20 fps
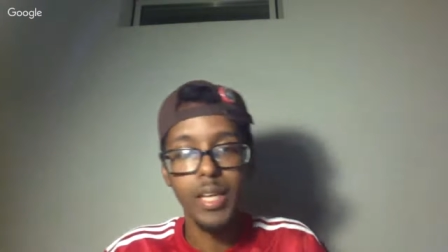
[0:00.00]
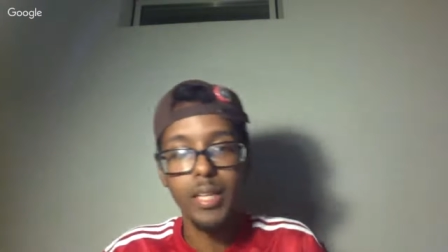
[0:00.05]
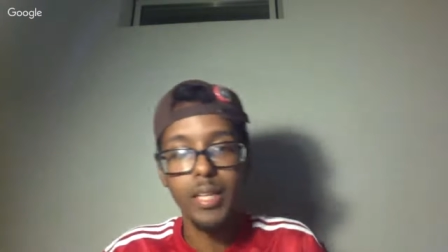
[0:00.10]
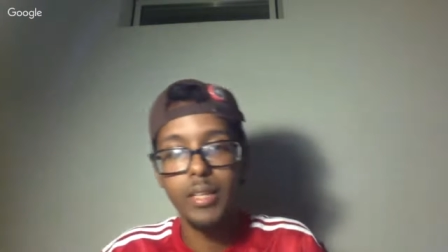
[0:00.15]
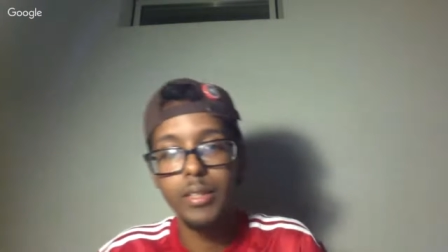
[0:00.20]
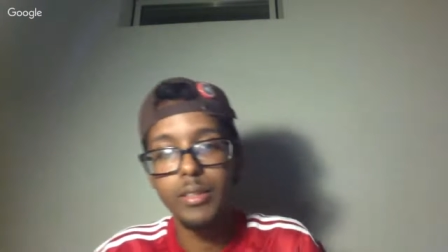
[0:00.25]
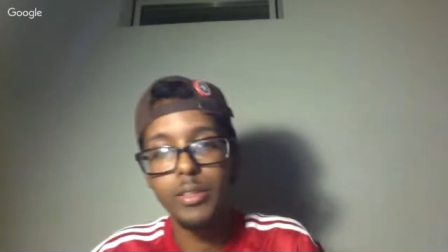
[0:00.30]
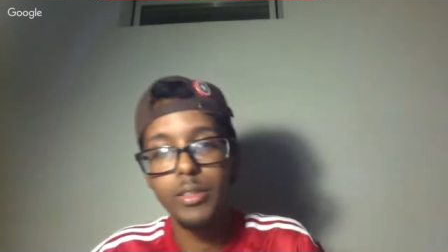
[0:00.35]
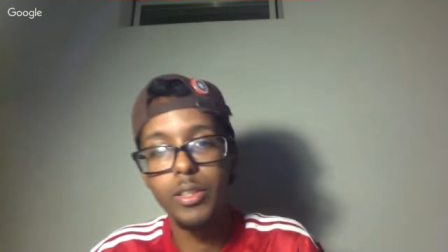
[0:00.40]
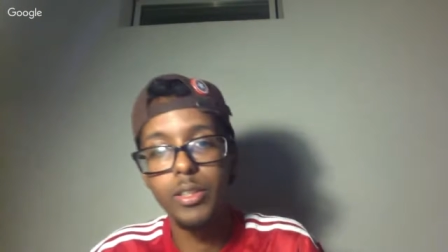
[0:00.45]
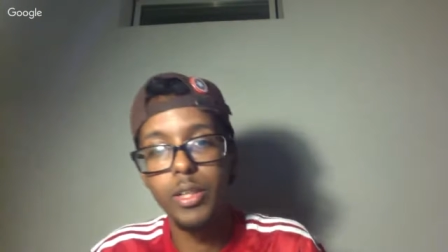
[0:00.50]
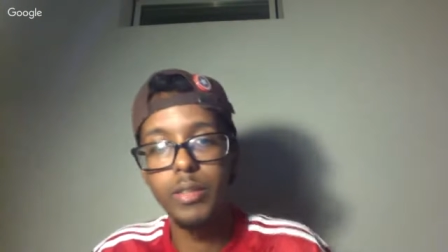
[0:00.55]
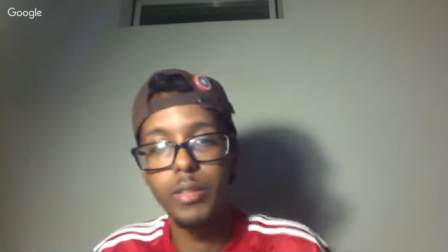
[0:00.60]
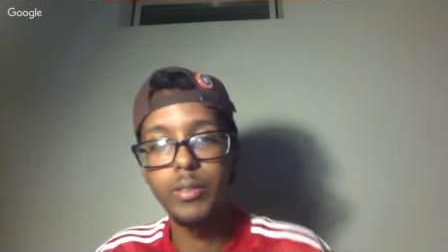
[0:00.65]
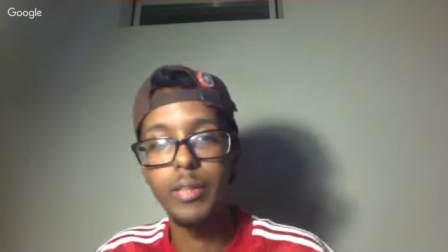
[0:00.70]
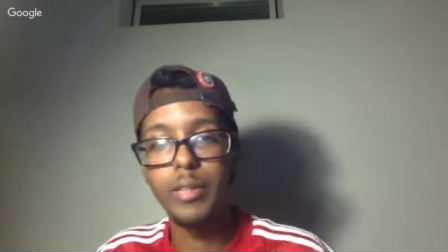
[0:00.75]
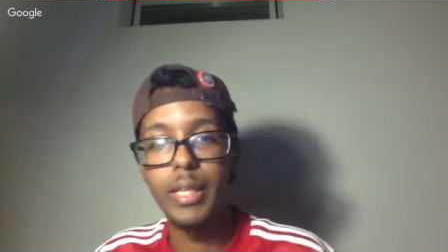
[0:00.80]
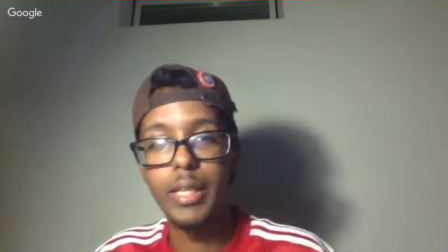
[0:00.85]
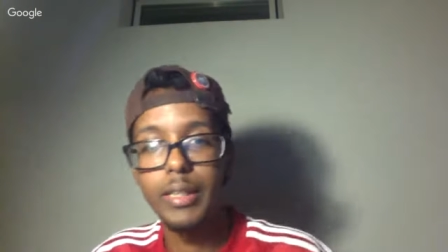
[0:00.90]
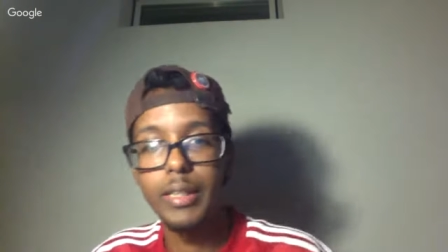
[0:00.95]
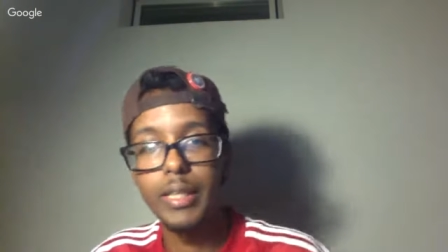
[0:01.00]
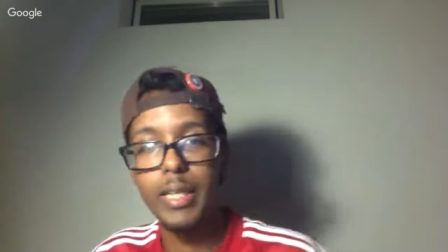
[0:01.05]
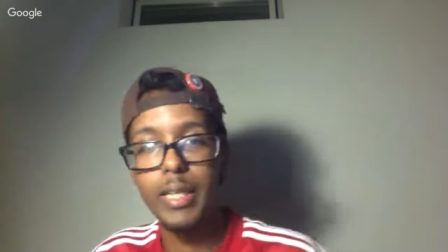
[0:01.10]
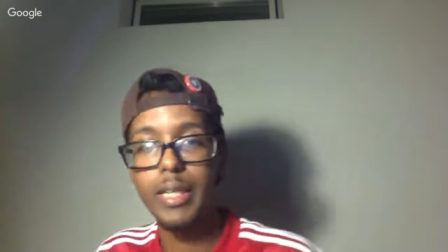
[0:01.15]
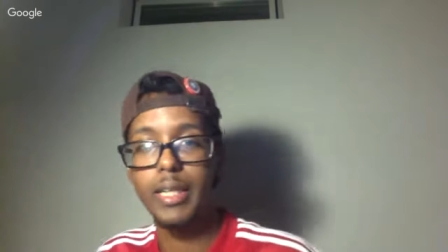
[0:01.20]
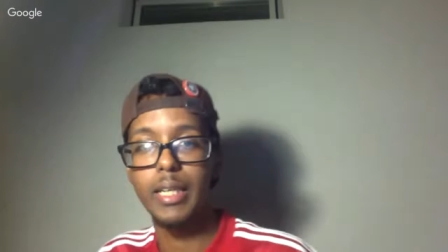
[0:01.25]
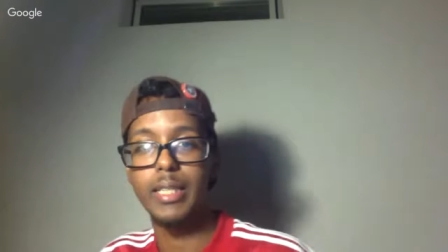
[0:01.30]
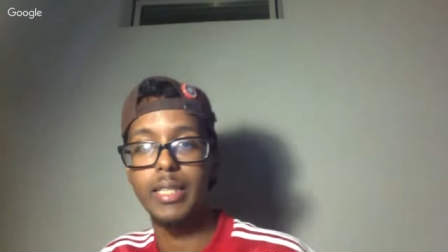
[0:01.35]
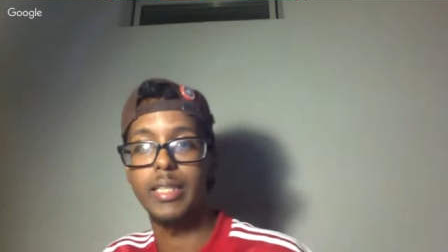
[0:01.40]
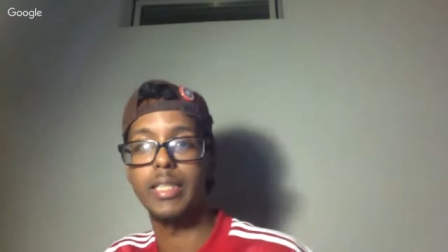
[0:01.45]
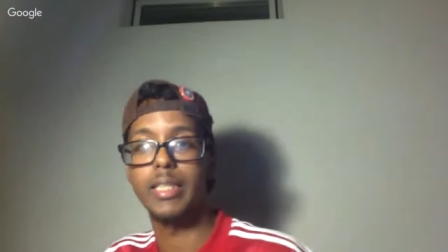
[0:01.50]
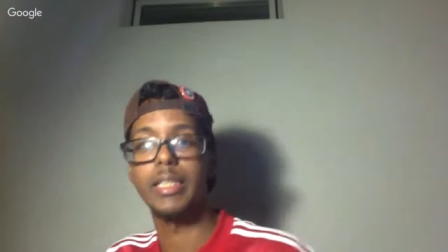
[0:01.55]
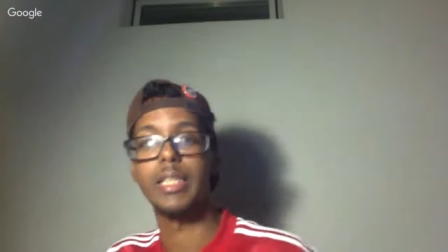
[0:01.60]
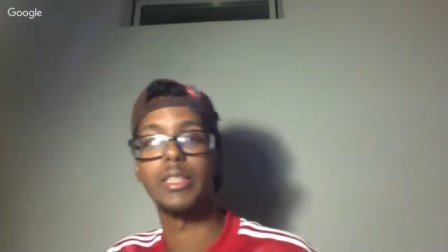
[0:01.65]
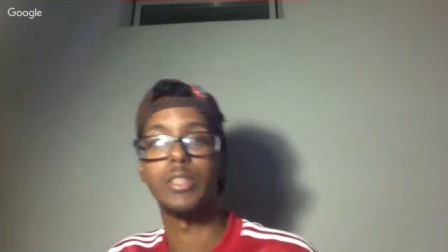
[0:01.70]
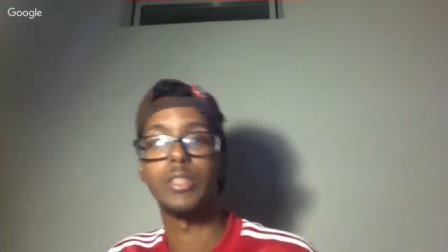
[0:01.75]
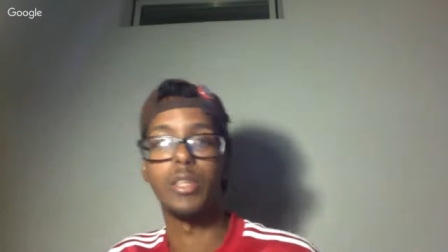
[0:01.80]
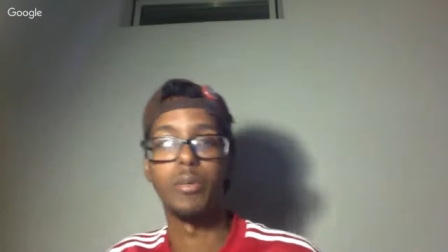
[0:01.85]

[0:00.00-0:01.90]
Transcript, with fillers: you know, I think that's all we